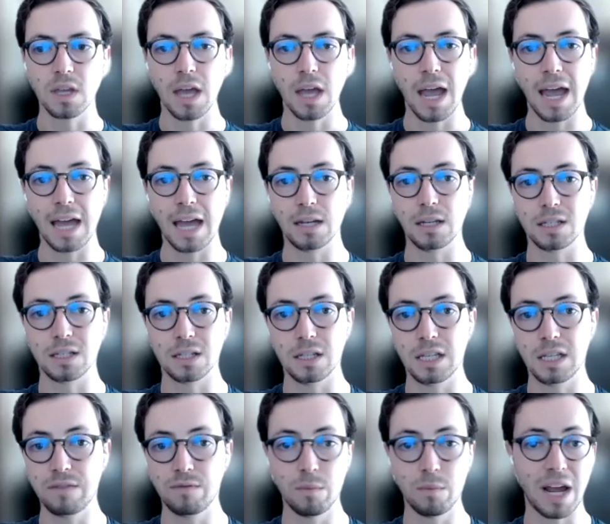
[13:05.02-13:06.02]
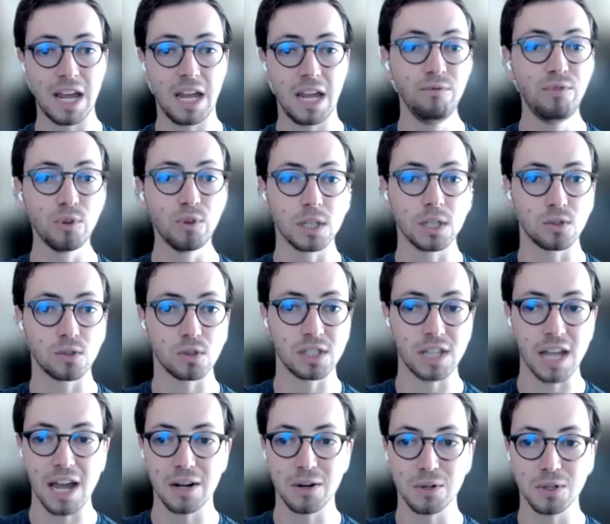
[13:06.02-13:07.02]
and even by influencer
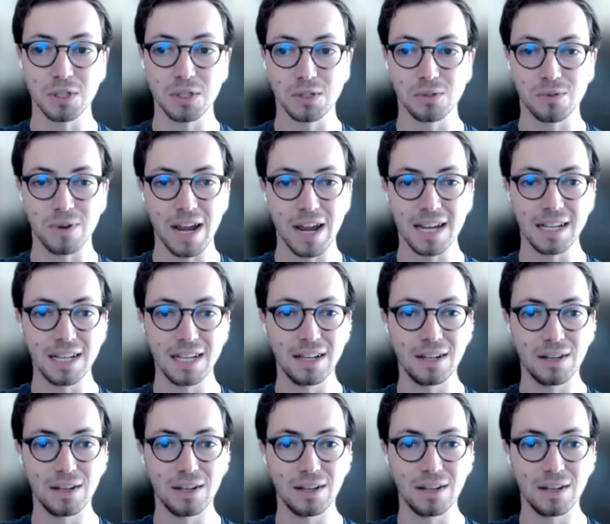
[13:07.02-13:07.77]
standards, right?